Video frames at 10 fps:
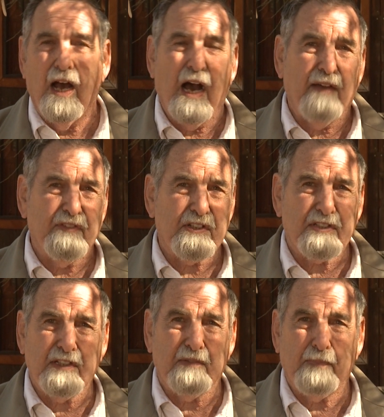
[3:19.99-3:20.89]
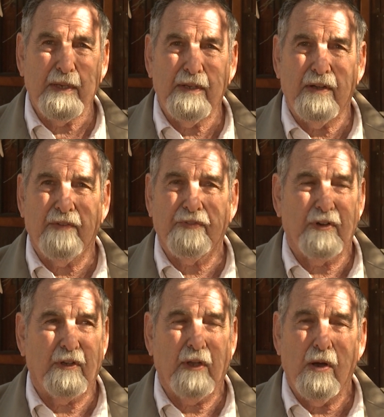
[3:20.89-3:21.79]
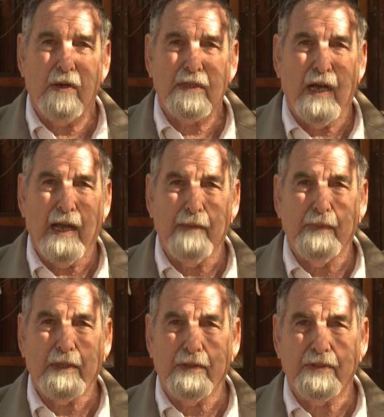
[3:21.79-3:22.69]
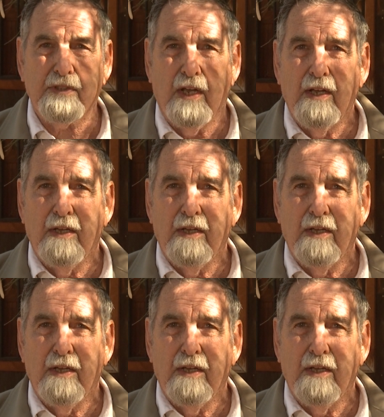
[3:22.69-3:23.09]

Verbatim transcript: Obviously, it'd been there for a long time because